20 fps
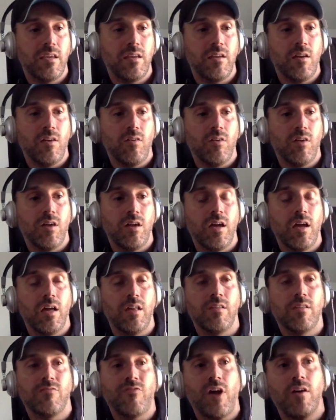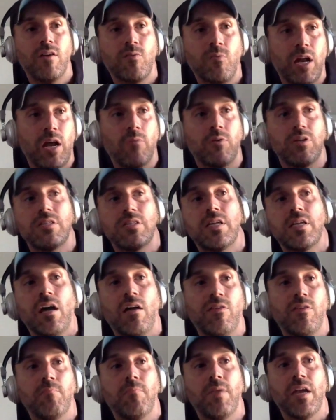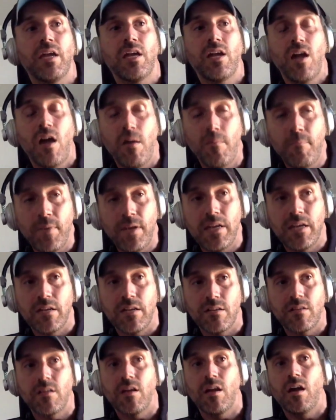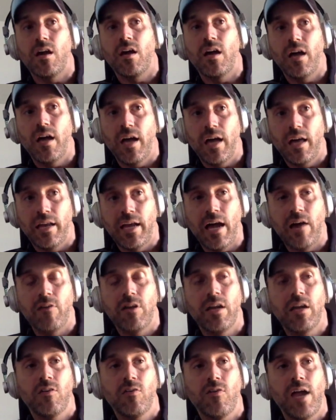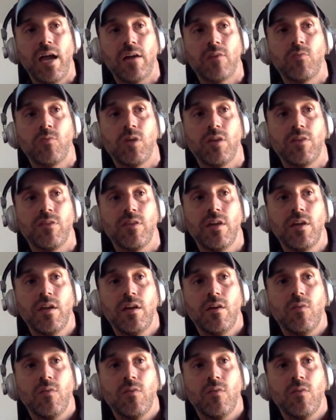you know, as far as what I would tell the big companies uh, on how to interact with